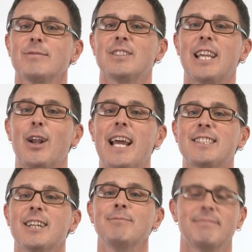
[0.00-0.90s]
See you
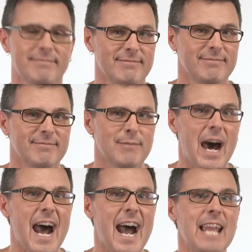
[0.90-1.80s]
later.
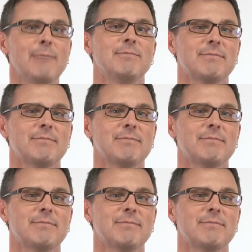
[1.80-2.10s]
Bye.